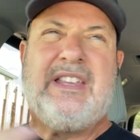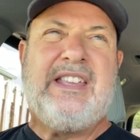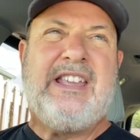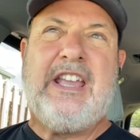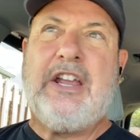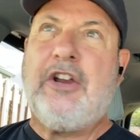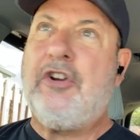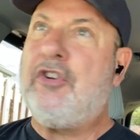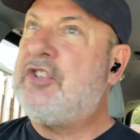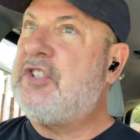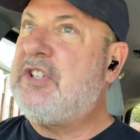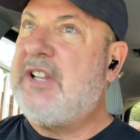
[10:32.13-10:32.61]

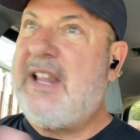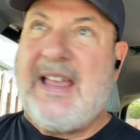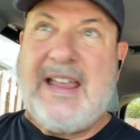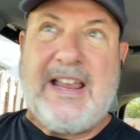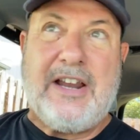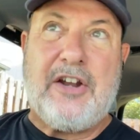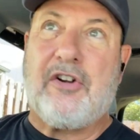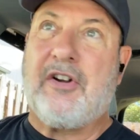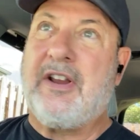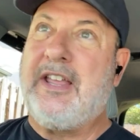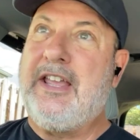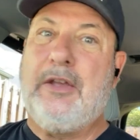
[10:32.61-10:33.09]
Years
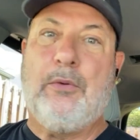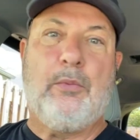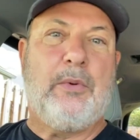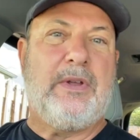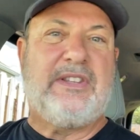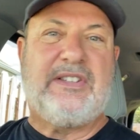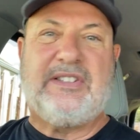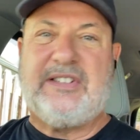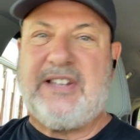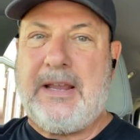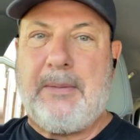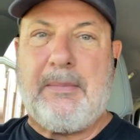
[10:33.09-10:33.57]
later, he
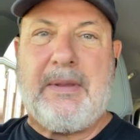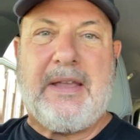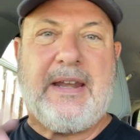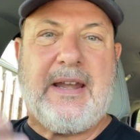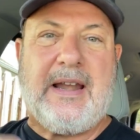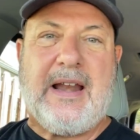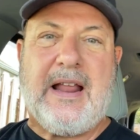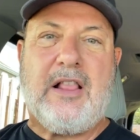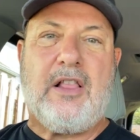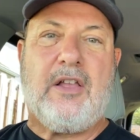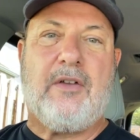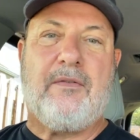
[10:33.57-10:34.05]
would see me
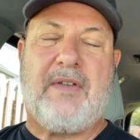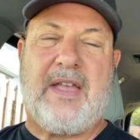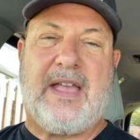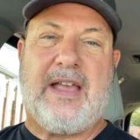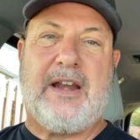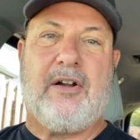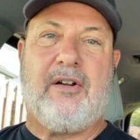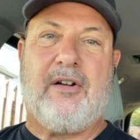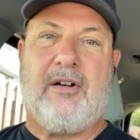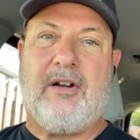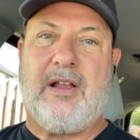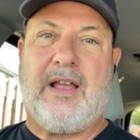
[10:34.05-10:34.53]
in an
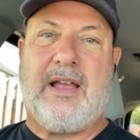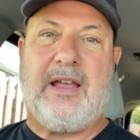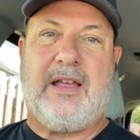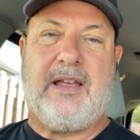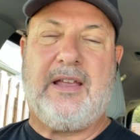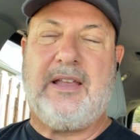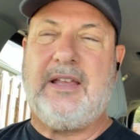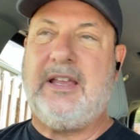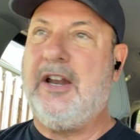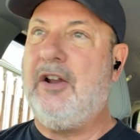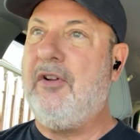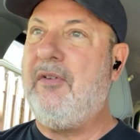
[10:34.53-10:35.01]
elevator,
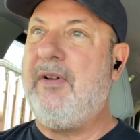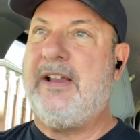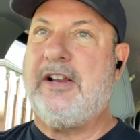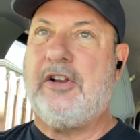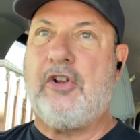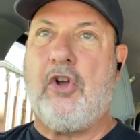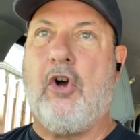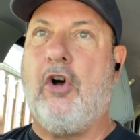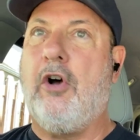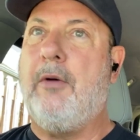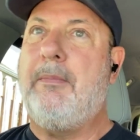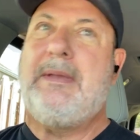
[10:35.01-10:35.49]

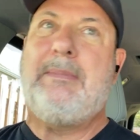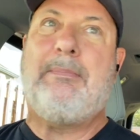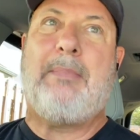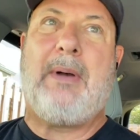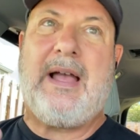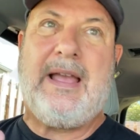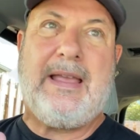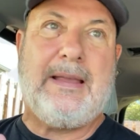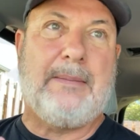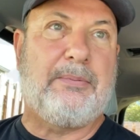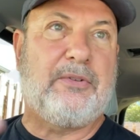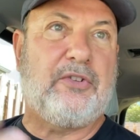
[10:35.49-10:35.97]
and call me
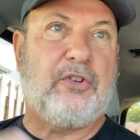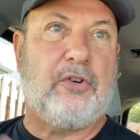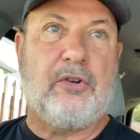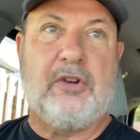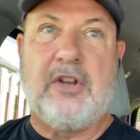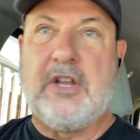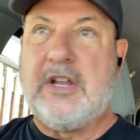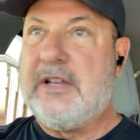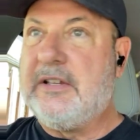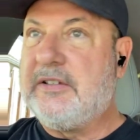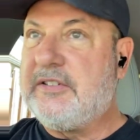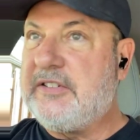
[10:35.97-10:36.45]
Pipes,
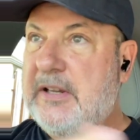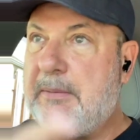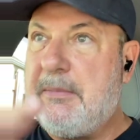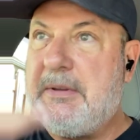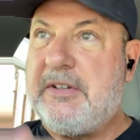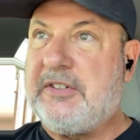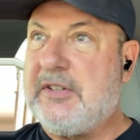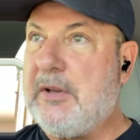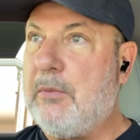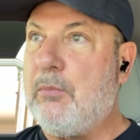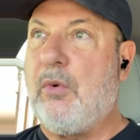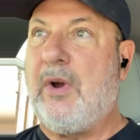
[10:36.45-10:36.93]
or see
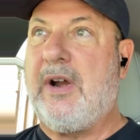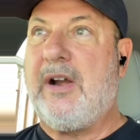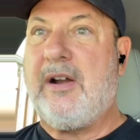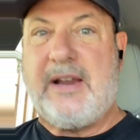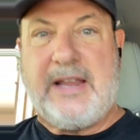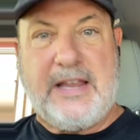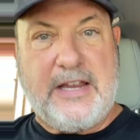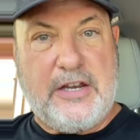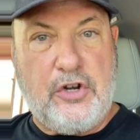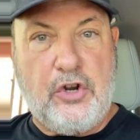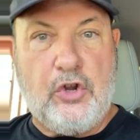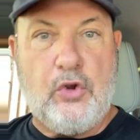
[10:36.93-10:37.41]
me
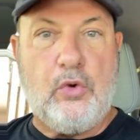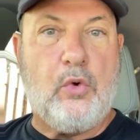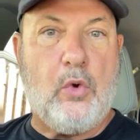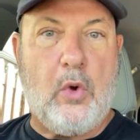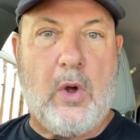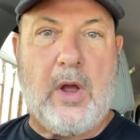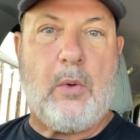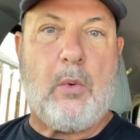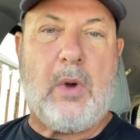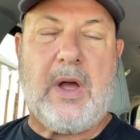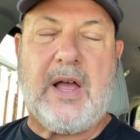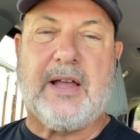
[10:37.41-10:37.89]
somewhere. He knew
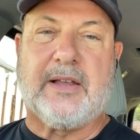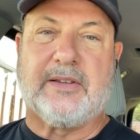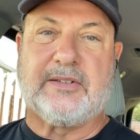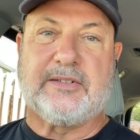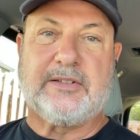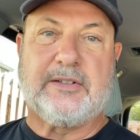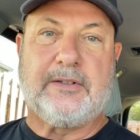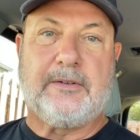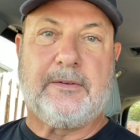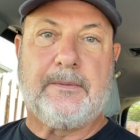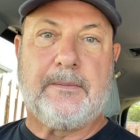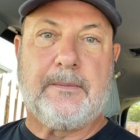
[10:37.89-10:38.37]
who I
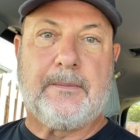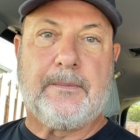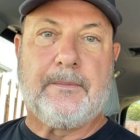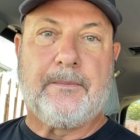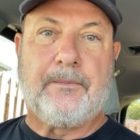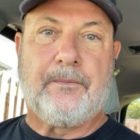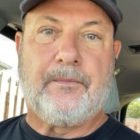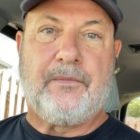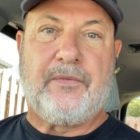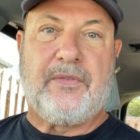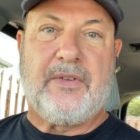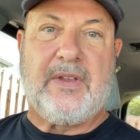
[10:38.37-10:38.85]
was.
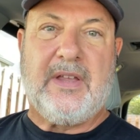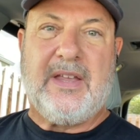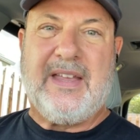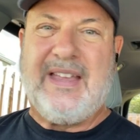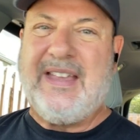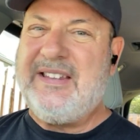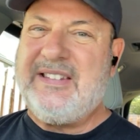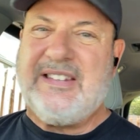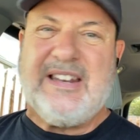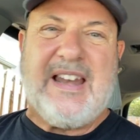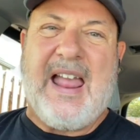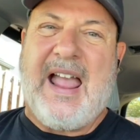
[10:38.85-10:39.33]

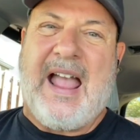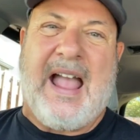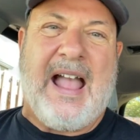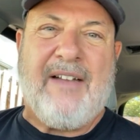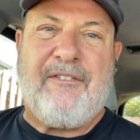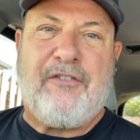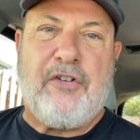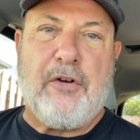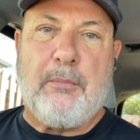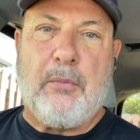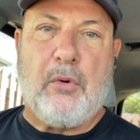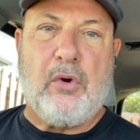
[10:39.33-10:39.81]
He's an
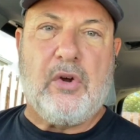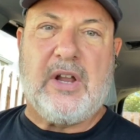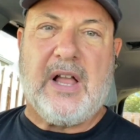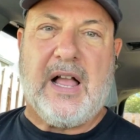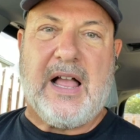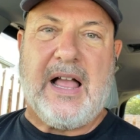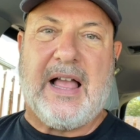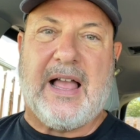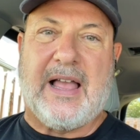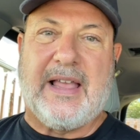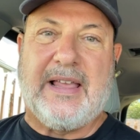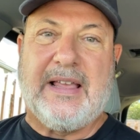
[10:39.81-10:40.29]
affable
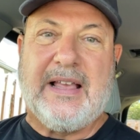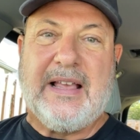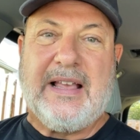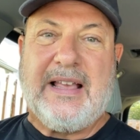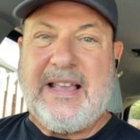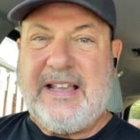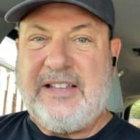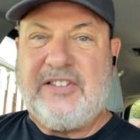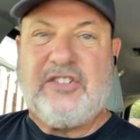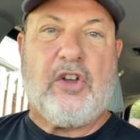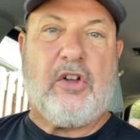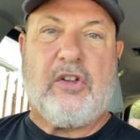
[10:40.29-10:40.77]
guy.
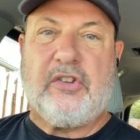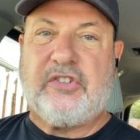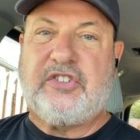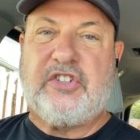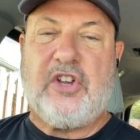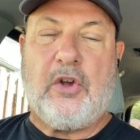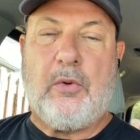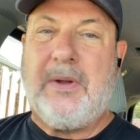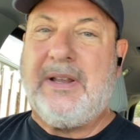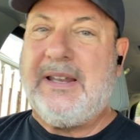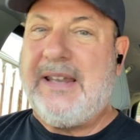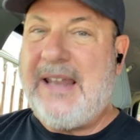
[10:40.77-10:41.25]
He's
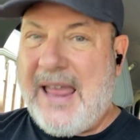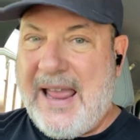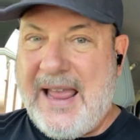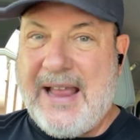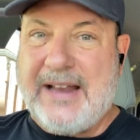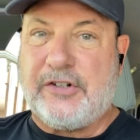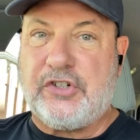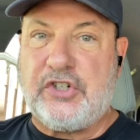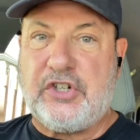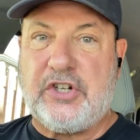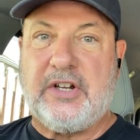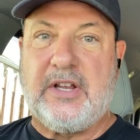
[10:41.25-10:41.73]
also a
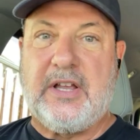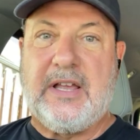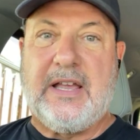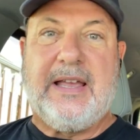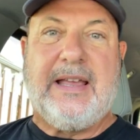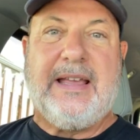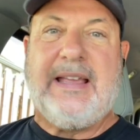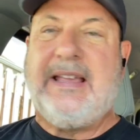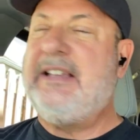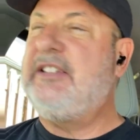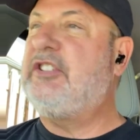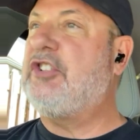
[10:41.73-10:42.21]
lech.
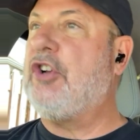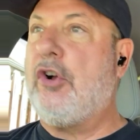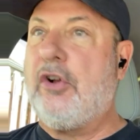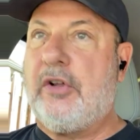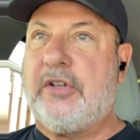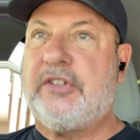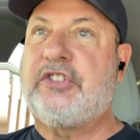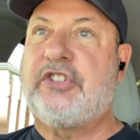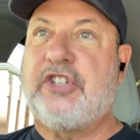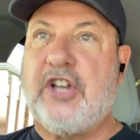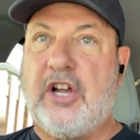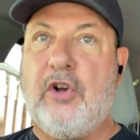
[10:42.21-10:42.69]
He's
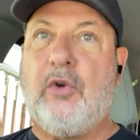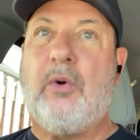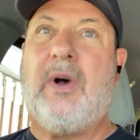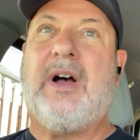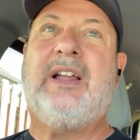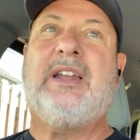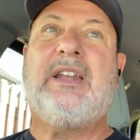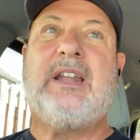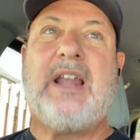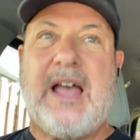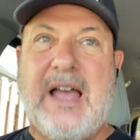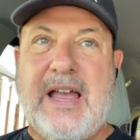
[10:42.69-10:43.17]
also
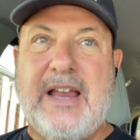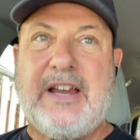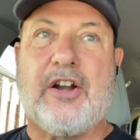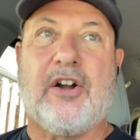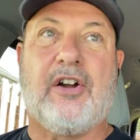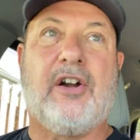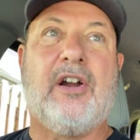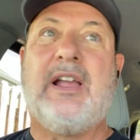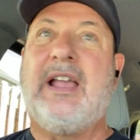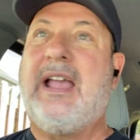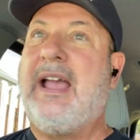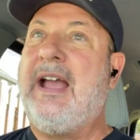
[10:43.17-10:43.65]
a
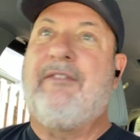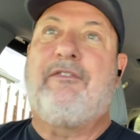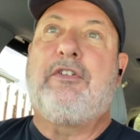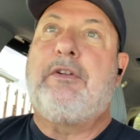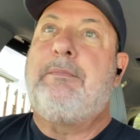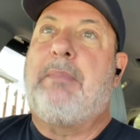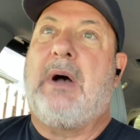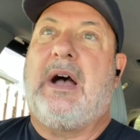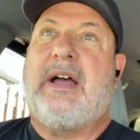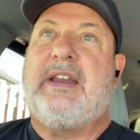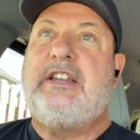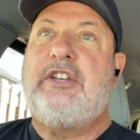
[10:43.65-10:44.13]
liar.
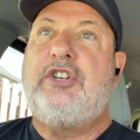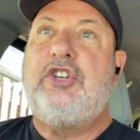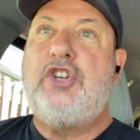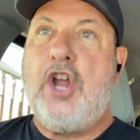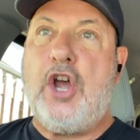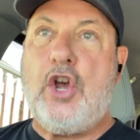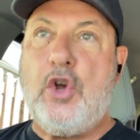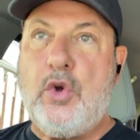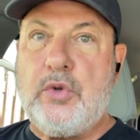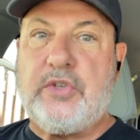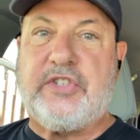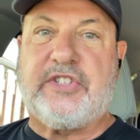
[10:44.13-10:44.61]
Everybody
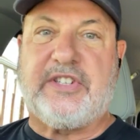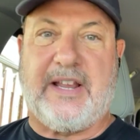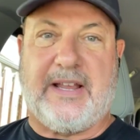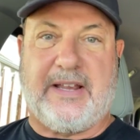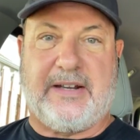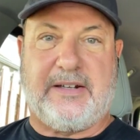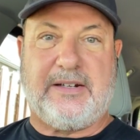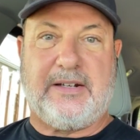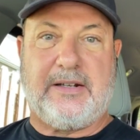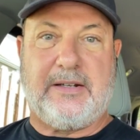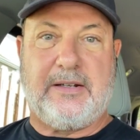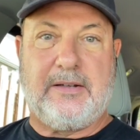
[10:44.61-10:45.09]
knows
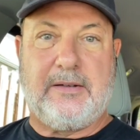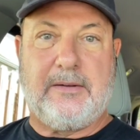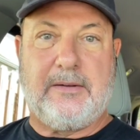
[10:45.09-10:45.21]
it.